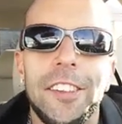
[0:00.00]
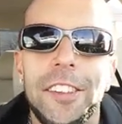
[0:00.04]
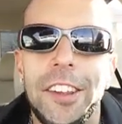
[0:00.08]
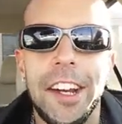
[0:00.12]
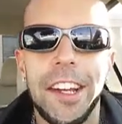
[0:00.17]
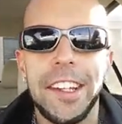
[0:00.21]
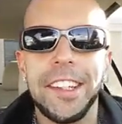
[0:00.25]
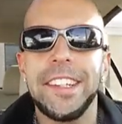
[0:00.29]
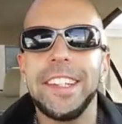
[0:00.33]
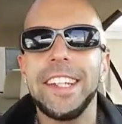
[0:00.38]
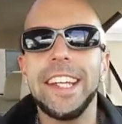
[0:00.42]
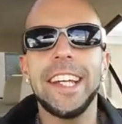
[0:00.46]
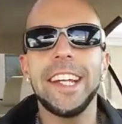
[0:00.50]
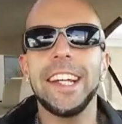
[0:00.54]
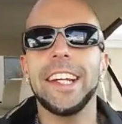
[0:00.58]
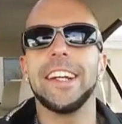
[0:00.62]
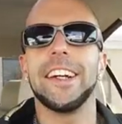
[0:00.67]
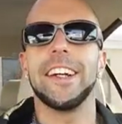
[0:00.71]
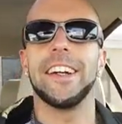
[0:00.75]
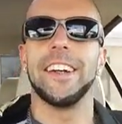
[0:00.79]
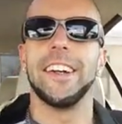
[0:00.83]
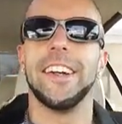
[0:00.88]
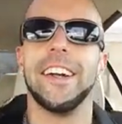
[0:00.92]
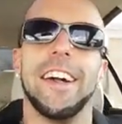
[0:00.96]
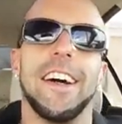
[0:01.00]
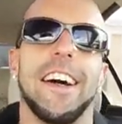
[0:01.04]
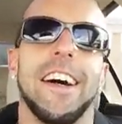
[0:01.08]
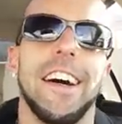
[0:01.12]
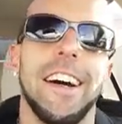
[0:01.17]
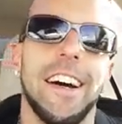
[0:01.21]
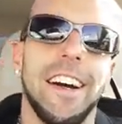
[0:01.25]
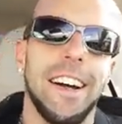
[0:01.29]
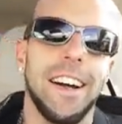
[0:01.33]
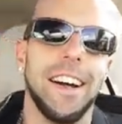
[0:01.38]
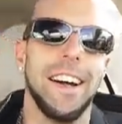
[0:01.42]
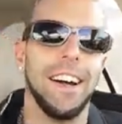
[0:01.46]
A year,
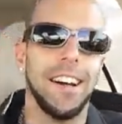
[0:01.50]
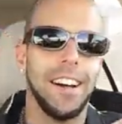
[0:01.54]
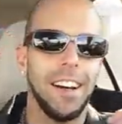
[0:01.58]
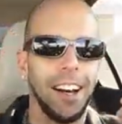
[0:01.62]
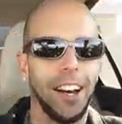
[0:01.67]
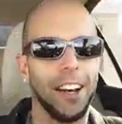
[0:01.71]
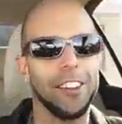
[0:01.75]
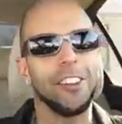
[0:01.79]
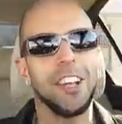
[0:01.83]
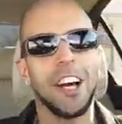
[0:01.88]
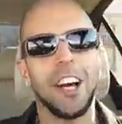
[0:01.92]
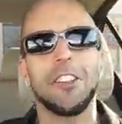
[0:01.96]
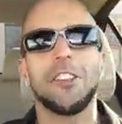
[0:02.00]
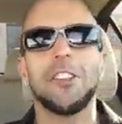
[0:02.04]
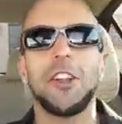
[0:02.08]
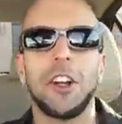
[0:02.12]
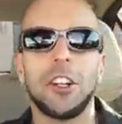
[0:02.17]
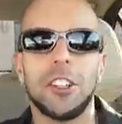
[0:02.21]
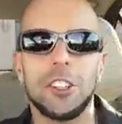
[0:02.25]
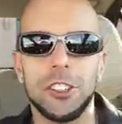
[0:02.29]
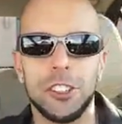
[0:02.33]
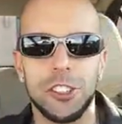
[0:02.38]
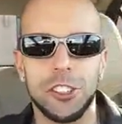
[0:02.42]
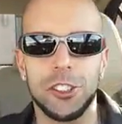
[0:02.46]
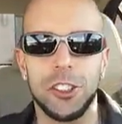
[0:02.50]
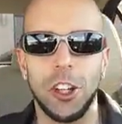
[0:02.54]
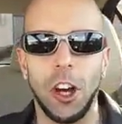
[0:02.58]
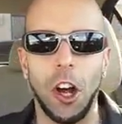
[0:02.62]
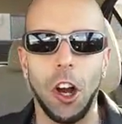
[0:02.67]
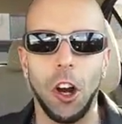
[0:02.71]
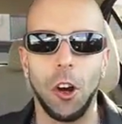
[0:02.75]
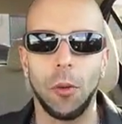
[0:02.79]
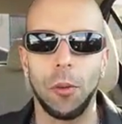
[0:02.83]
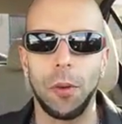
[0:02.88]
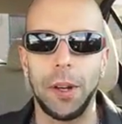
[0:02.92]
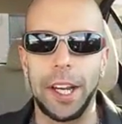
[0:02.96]
another
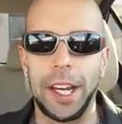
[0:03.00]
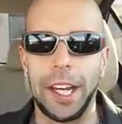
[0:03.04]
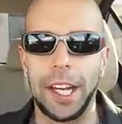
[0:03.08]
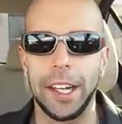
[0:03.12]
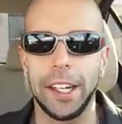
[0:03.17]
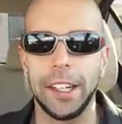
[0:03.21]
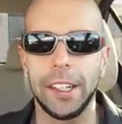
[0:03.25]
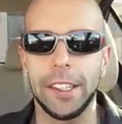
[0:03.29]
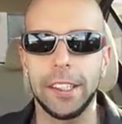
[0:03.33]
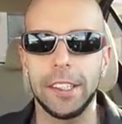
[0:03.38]
story.